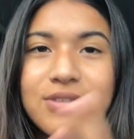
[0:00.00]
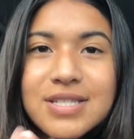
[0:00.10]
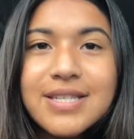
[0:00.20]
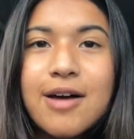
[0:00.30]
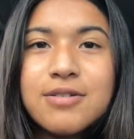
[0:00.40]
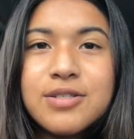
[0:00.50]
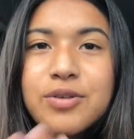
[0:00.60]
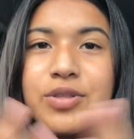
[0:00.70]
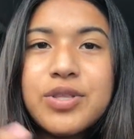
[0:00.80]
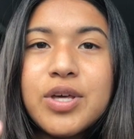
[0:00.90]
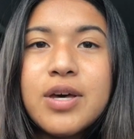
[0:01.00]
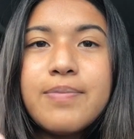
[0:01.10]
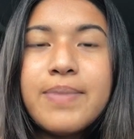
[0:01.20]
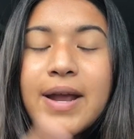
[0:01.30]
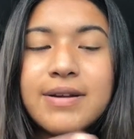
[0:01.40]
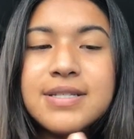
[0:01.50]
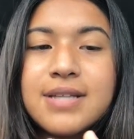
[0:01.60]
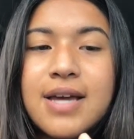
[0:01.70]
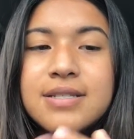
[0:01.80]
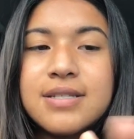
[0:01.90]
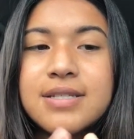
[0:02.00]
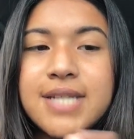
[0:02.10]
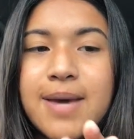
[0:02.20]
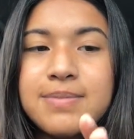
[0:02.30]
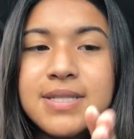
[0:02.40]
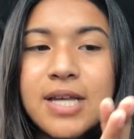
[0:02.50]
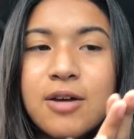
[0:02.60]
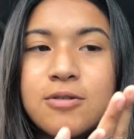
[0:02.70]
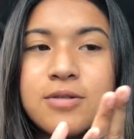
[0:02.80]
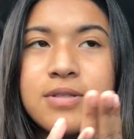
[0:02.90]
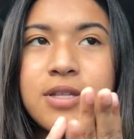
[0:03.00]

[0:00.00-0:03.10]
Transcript: cells, so the pericytes, the stem cells,